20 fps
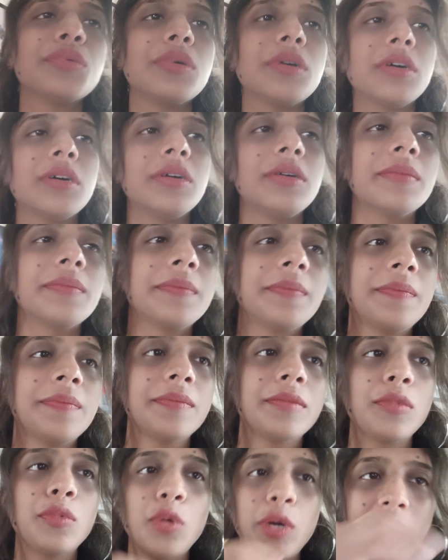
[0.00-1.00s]

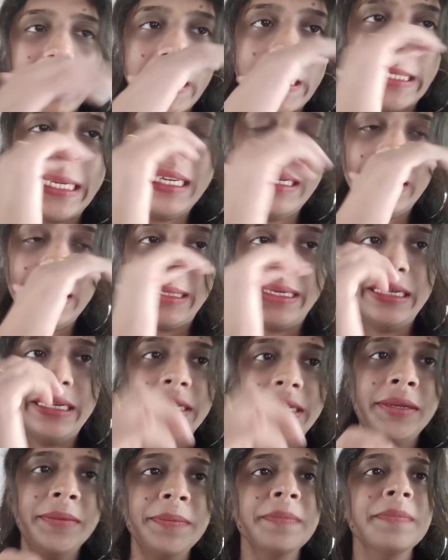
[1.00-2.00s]
what I did.
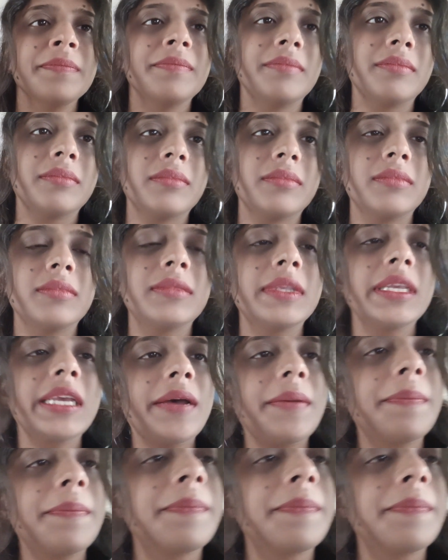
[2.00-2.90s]
Yeah.